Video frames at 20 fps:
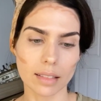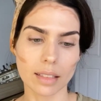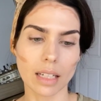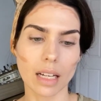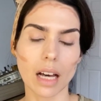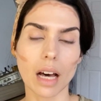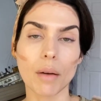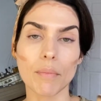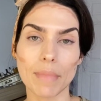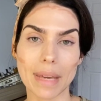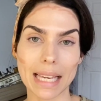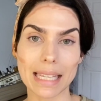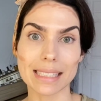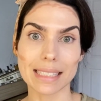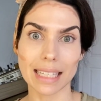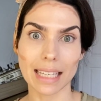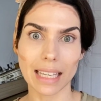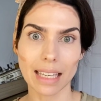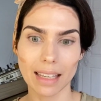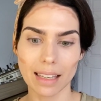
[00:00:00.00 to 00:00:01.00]

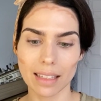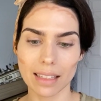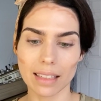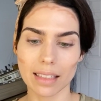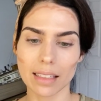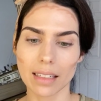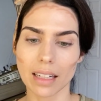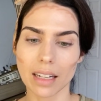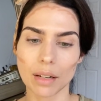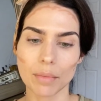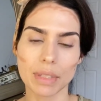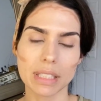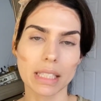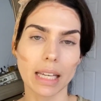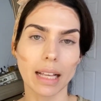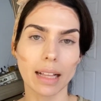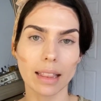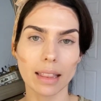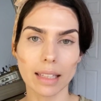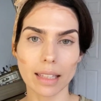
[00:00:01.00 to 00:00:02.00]
amazing. It's got
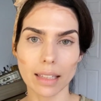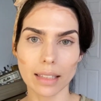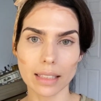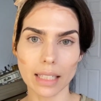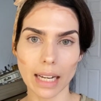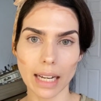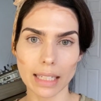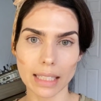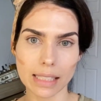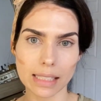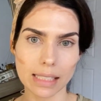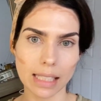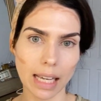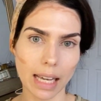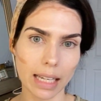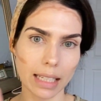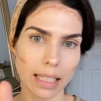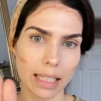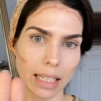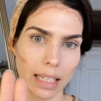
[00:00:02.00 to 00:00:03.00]
a little tiny side
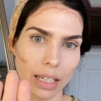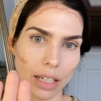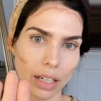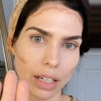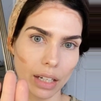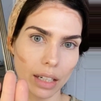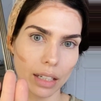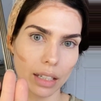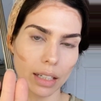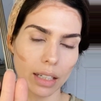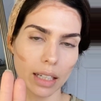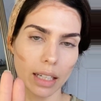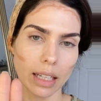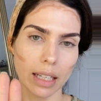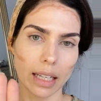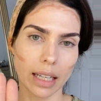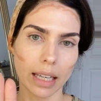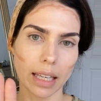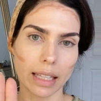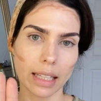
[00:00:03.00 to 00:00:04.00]
here
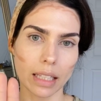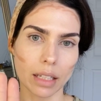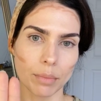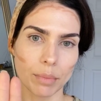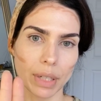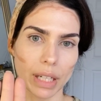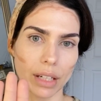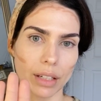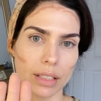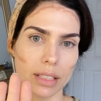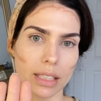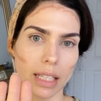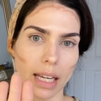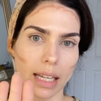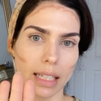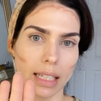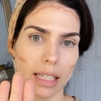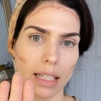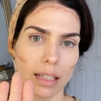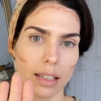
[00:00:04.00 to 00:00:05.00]
and then a bigger side
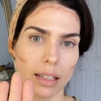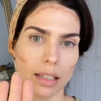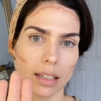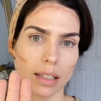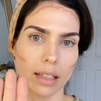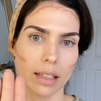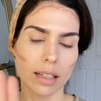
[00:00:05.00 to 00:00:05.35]
here.